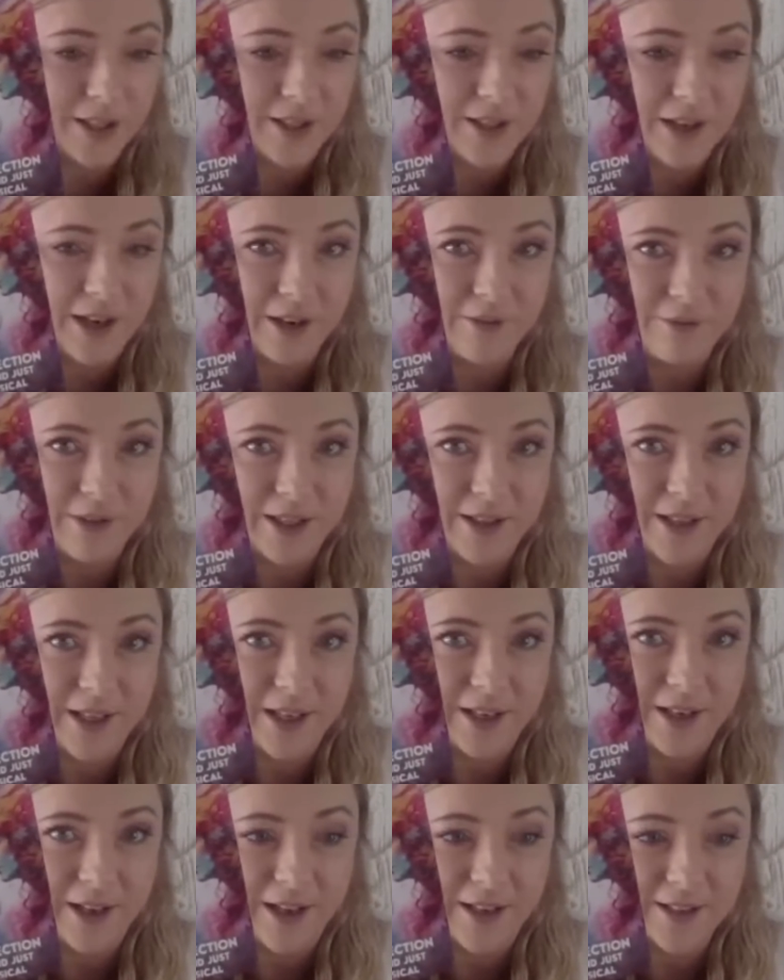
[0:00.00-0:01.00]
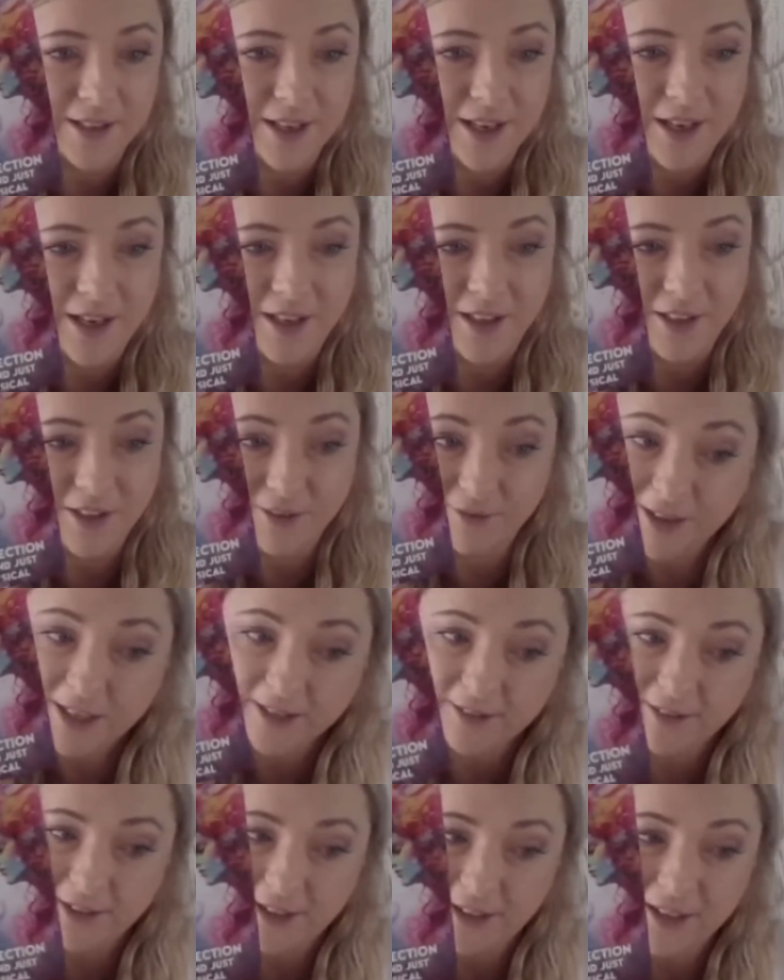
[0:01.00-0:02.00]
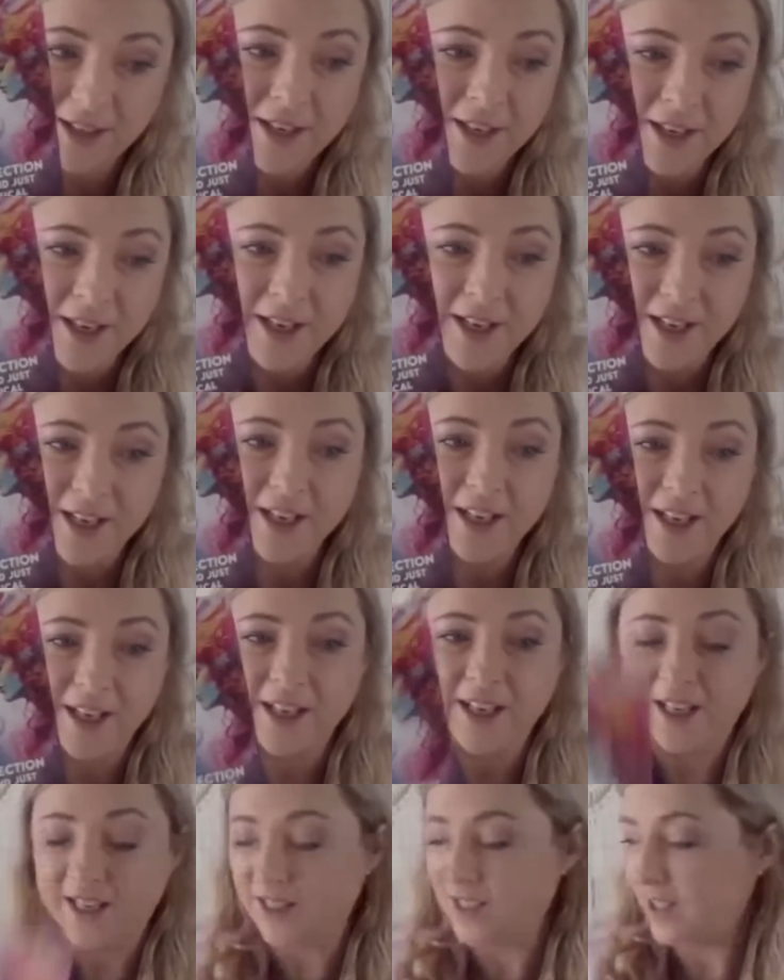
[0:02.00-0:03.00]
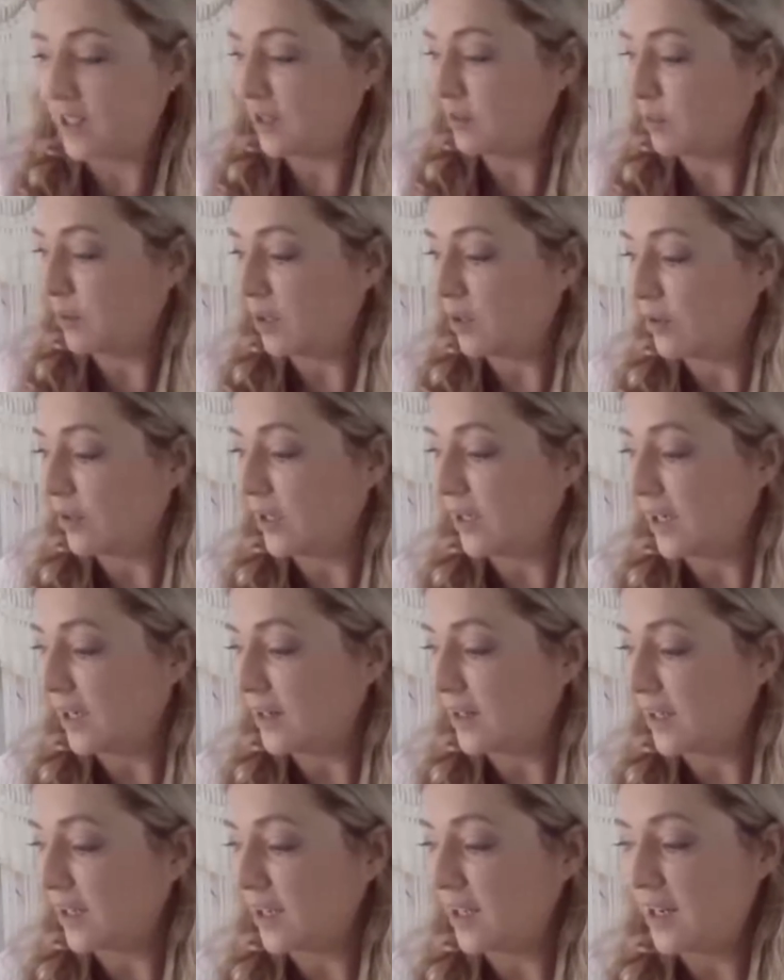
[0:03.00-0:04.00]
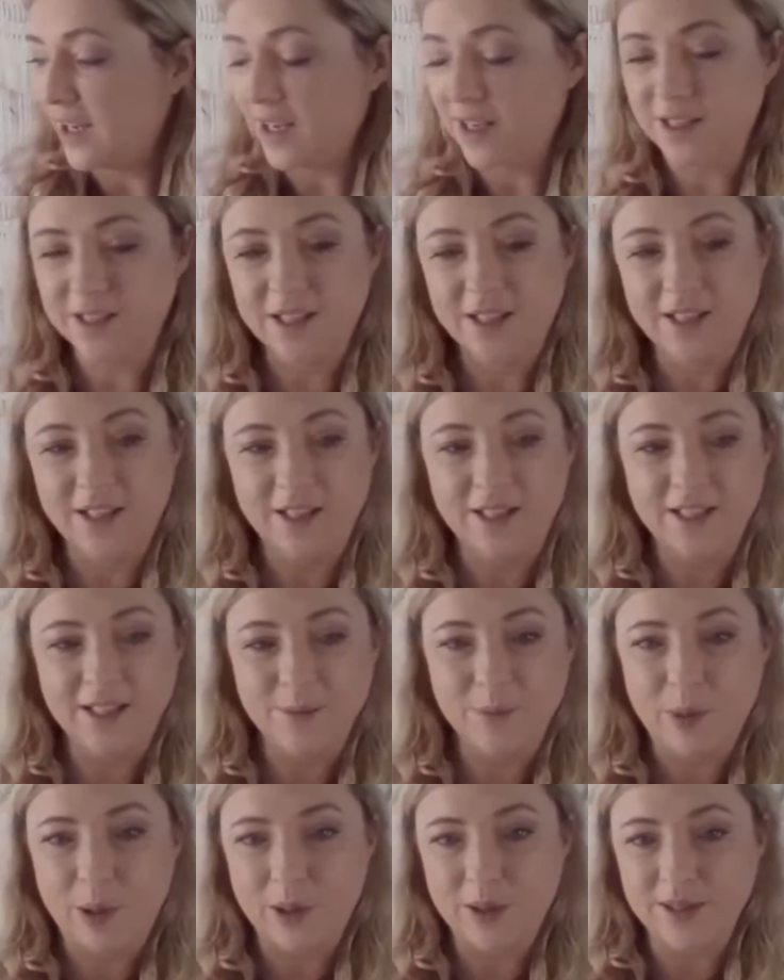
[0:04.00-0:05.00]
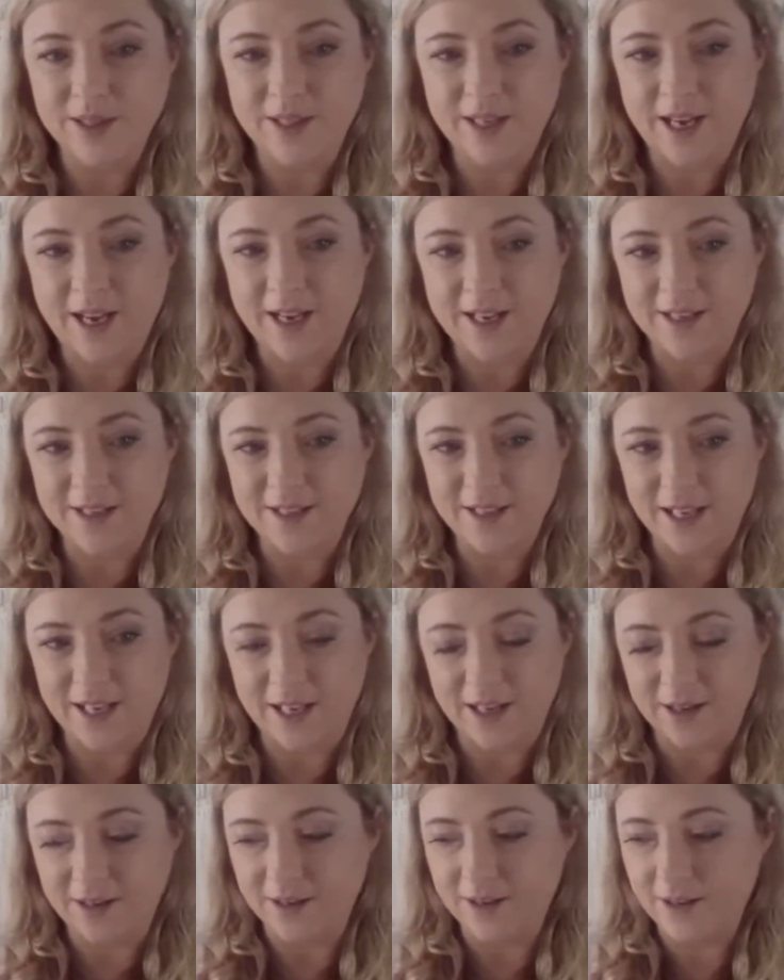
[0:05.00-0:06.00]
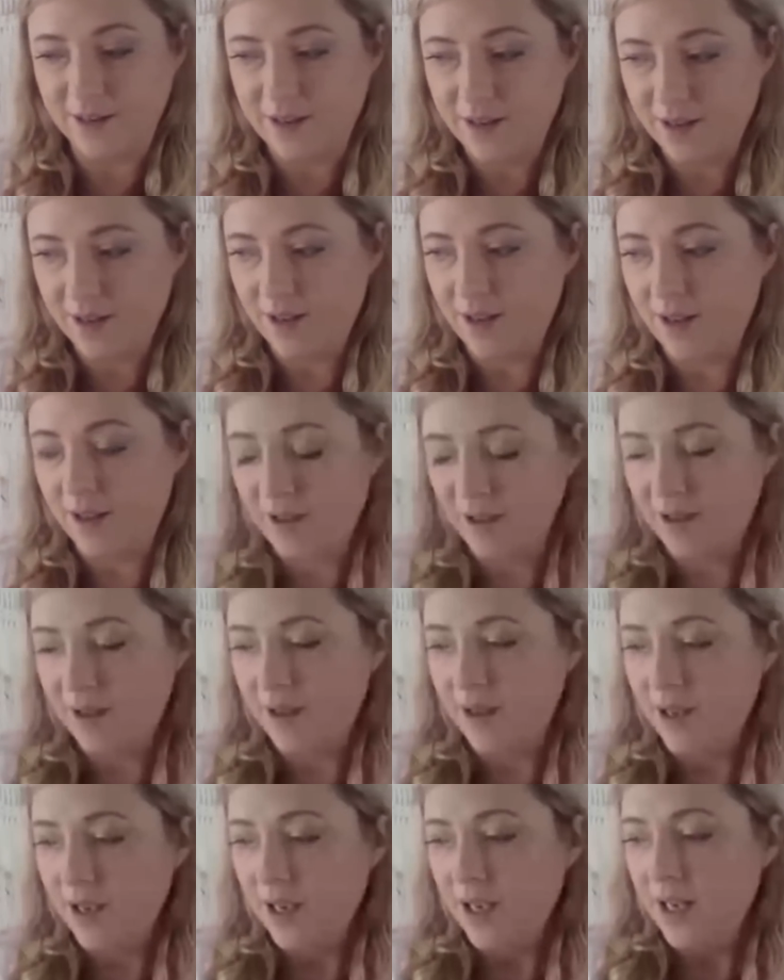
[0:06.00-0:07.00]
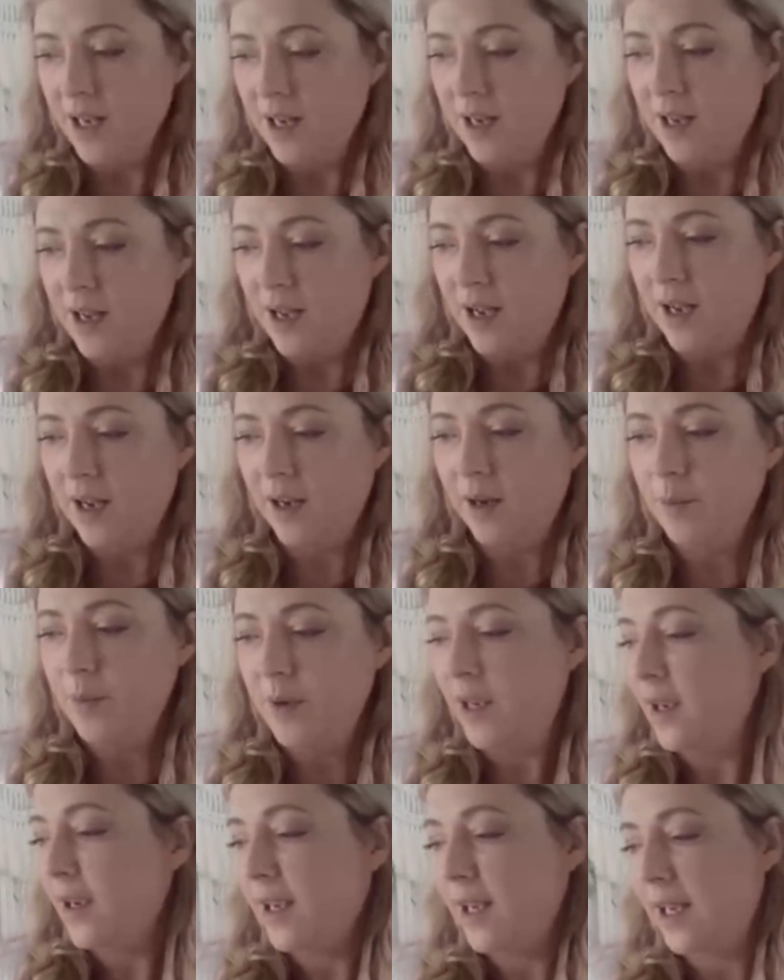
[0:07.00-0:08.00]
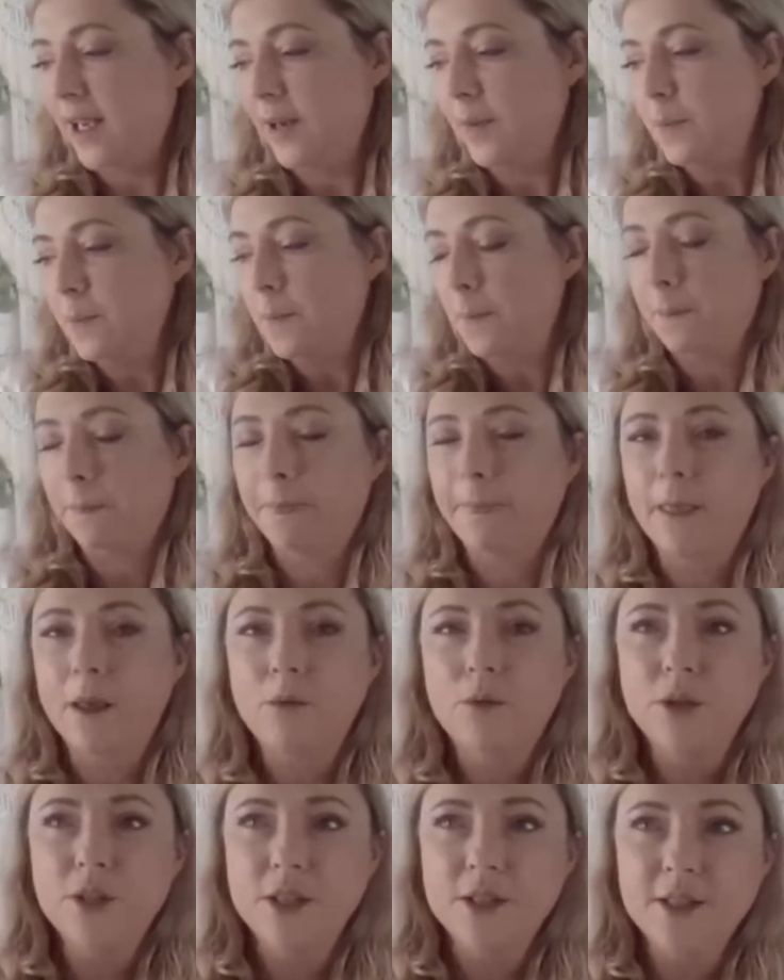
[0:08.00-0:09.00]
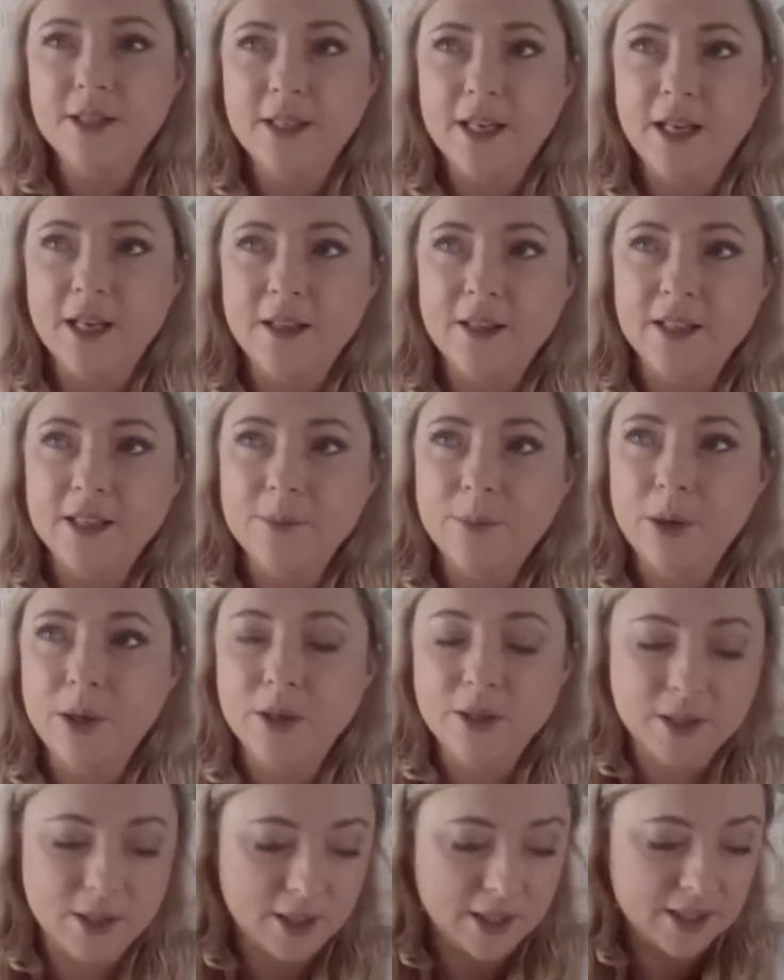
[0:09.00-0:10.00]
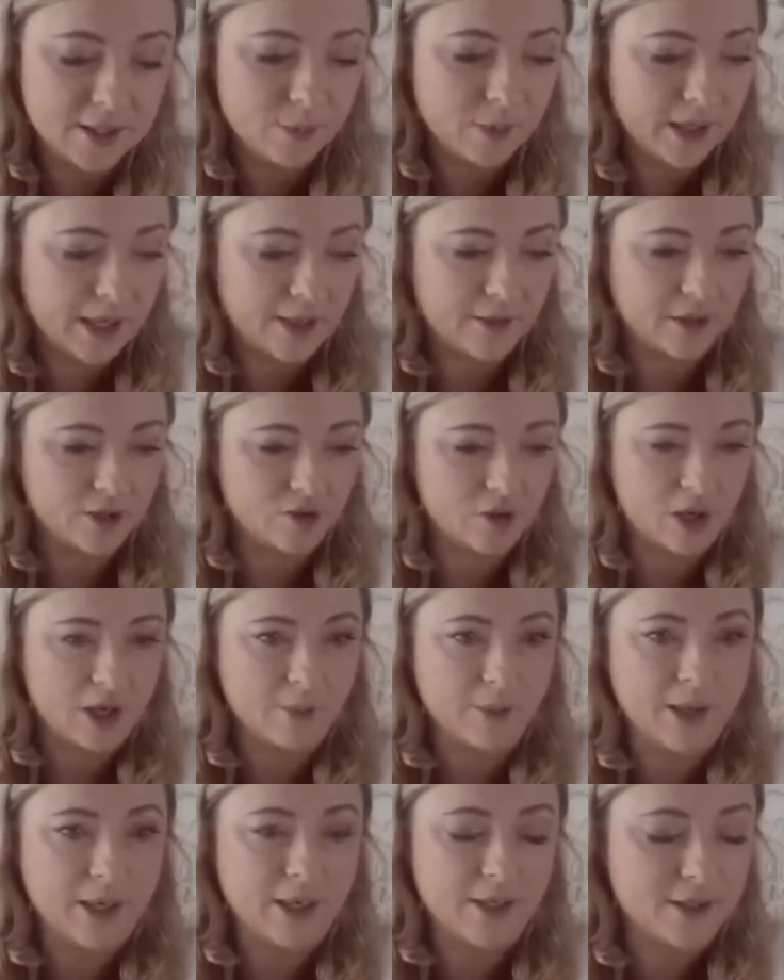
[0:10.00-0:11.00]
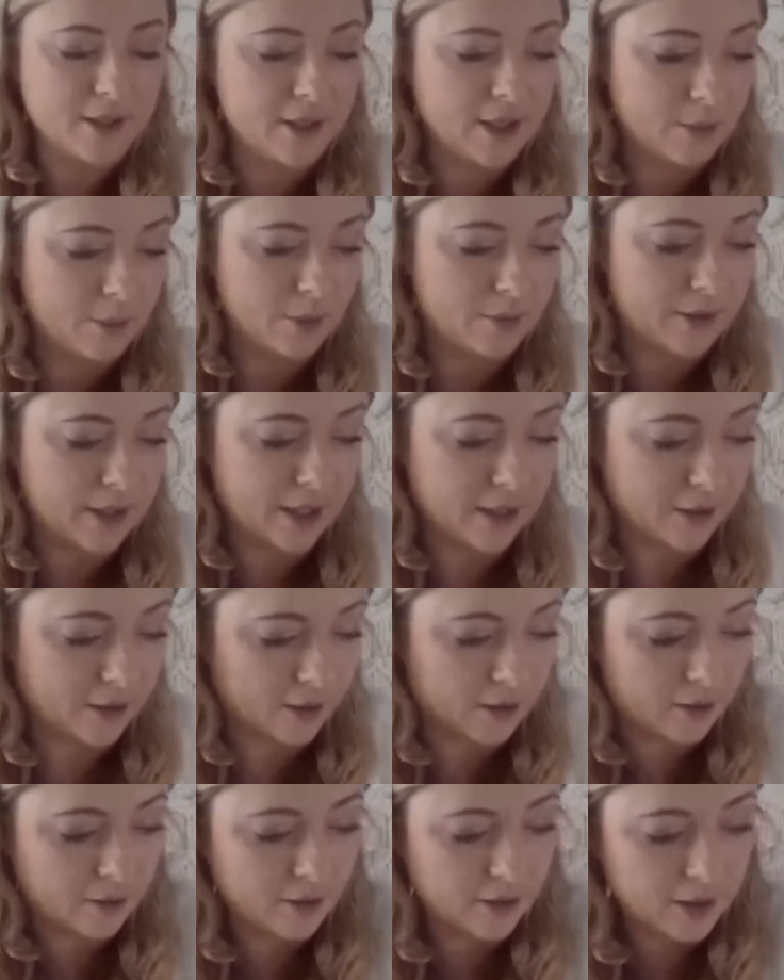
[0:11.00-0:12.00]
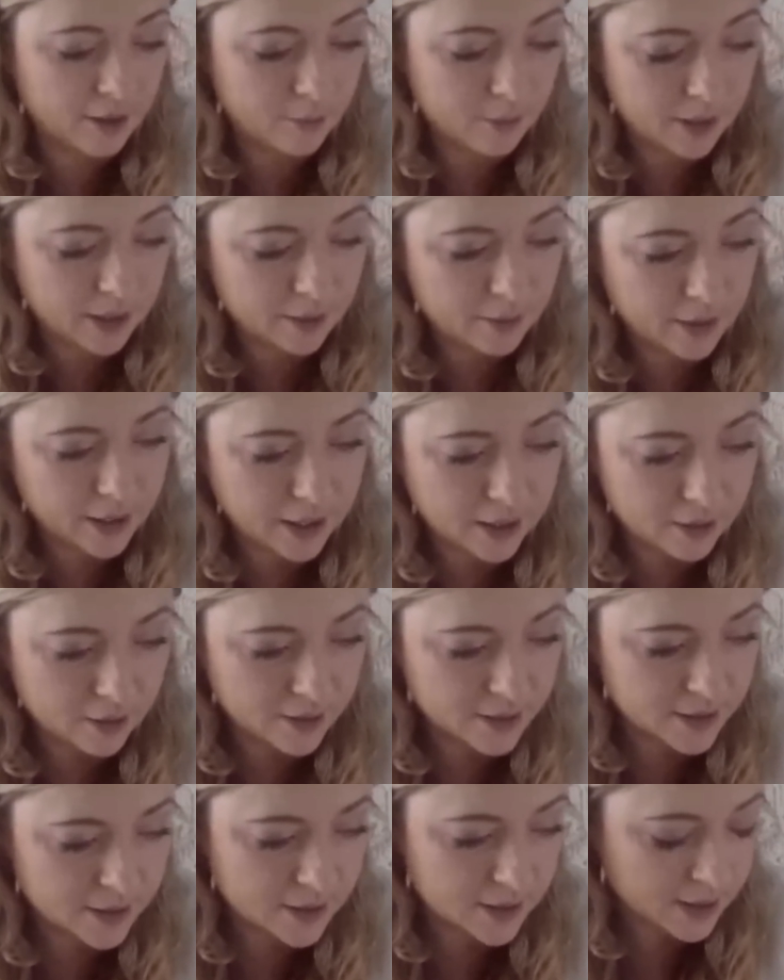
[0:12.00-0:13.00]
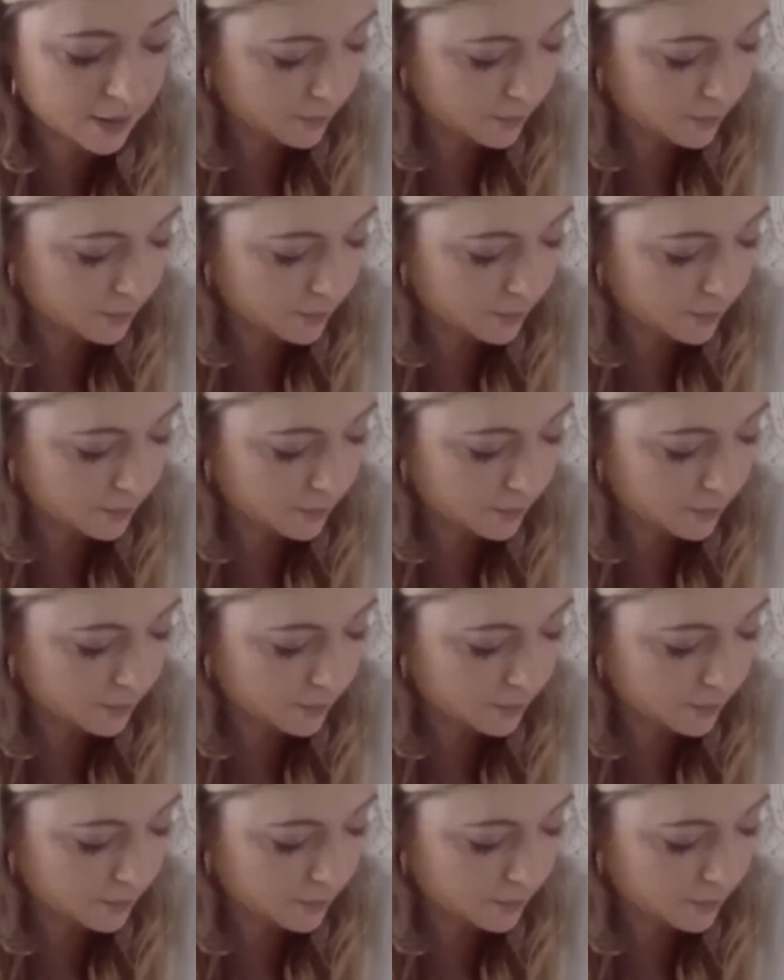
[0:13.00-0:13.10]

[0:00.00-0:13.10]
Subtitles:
that I read that last card correctly, connection. We're looking at the connection that this person has in. Okay. We'll just say this person, let's bring out the Triumph cards. I think we're ready to go. I think we're going in nice and